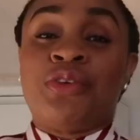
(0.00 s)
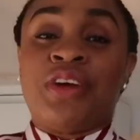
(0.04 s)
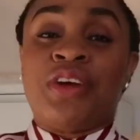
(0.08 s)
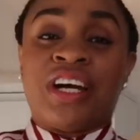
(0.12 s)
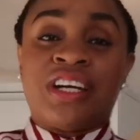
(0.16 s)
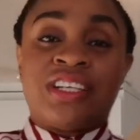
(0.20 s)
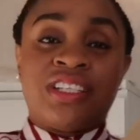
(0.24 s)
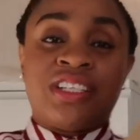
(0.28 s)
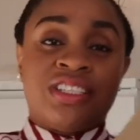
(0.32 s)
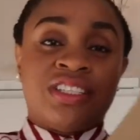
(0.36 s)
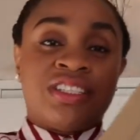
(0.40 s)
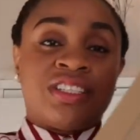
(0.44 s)
We
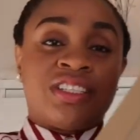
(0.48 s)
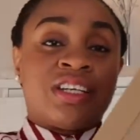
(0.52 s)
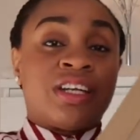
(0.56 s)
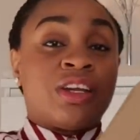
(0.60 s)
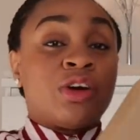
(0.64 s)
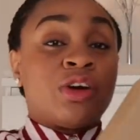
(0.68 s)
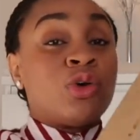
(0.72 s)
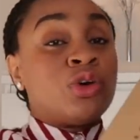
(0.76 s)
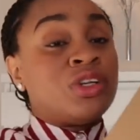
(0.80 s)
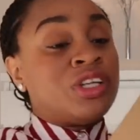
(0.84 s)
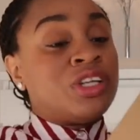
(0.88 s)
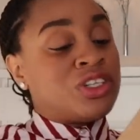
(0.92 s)
actually
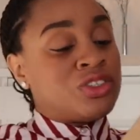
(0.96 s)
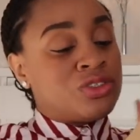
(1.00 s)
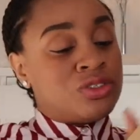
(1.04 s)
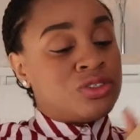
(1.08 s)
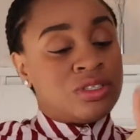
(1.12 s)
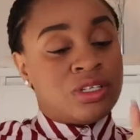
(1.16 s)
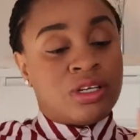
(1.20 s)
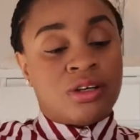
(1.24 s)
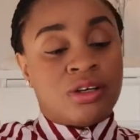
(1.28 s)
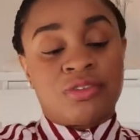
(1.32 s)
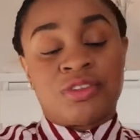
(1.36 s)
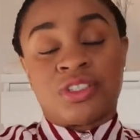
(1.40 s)
together. All their
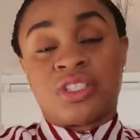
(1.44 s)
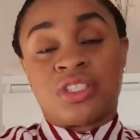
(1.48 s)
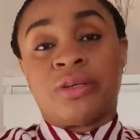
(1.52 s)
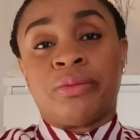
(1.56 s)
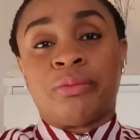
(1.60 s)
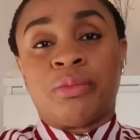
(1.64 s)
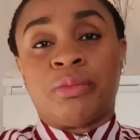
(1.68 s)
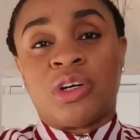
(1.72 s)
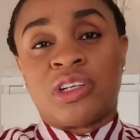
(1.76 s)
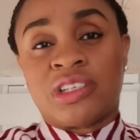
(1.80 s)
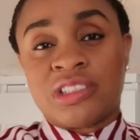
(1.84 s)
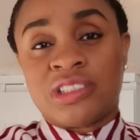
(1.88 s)
shoes are obviously
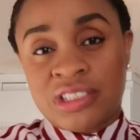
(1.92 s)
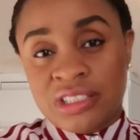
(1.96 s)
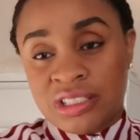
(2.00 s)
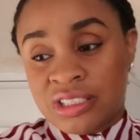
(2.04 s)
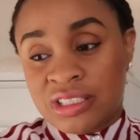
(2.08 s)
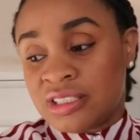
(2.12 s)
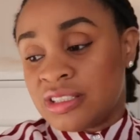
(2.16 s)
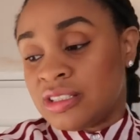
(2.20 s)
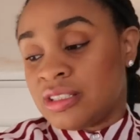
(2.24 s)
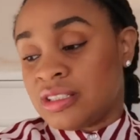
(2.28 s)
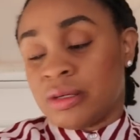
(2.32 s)
in boxes.